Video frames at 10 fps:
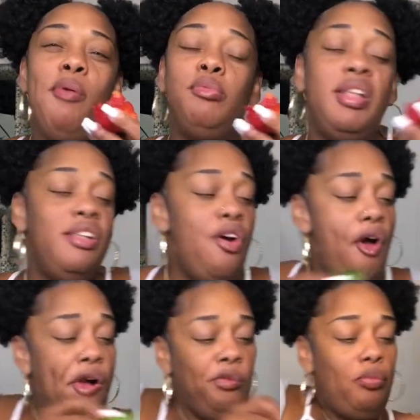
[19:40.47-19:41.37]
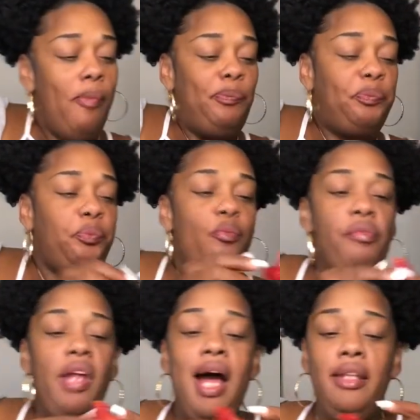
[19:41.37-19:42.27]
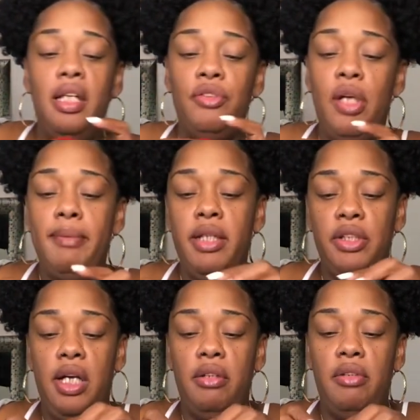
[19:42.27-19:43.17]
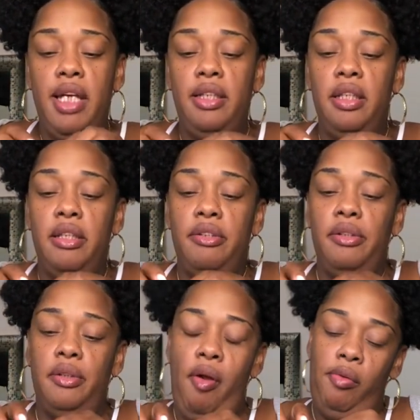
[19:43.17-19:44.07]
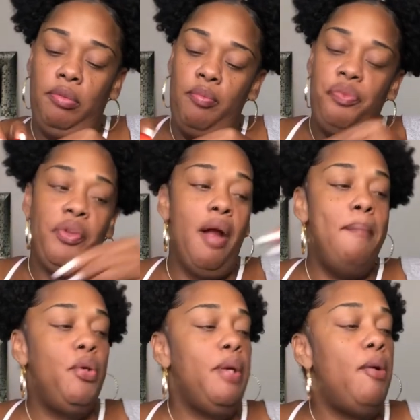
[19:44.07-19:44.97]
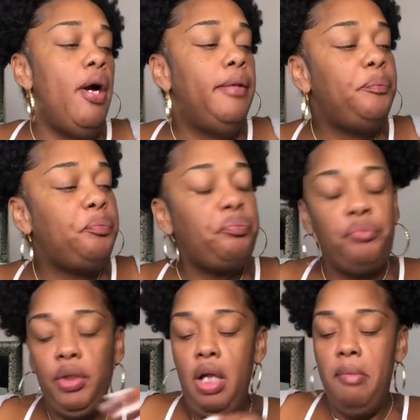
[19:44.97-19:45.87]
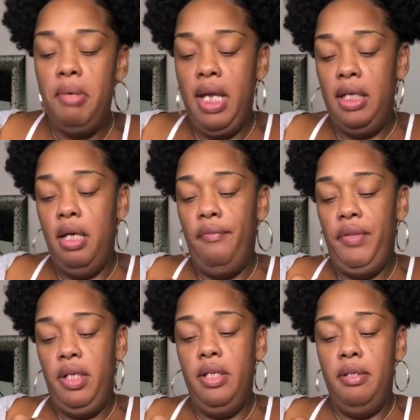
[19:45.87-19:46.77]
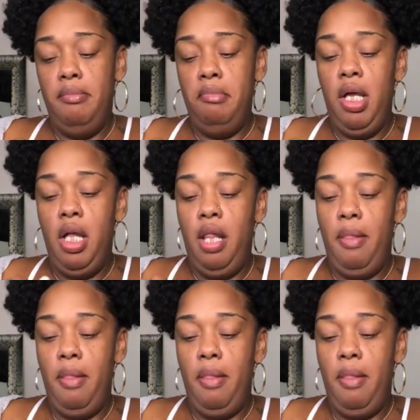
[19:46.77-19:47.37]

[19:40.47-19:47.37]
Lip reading: These good. I love strawberries. I don't like the little booty part. But I love them.